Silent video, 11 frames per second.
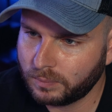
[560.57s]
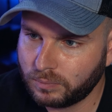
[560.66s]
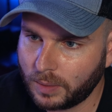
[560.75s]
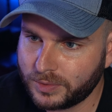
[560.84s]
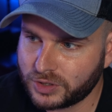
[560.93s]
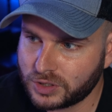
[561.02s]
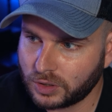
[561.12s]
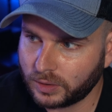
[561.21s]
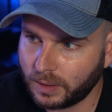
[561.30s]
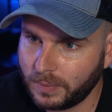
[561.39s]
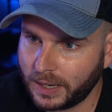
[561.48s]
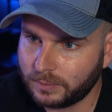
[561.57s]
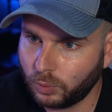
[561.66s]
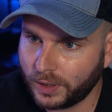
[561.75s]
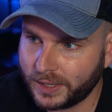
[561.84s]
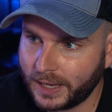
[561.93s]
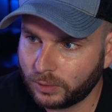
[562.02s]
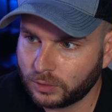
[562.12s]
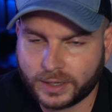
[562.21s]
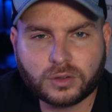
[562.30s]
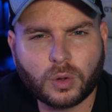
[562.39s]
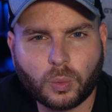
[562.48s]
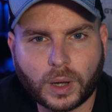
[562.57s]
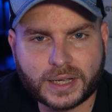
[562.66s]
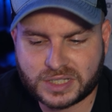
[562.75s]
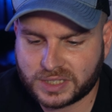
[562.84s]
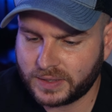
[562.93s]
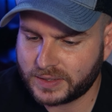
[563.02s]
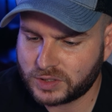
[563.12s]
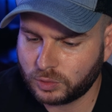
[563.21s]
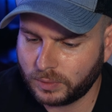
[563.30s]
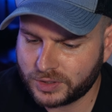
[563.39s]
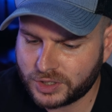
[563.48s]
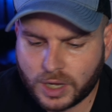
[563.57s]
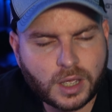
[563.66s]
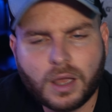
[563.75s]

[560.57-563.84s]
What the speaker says: Probably should start like a bad boy counter. I don't know why I say that so much.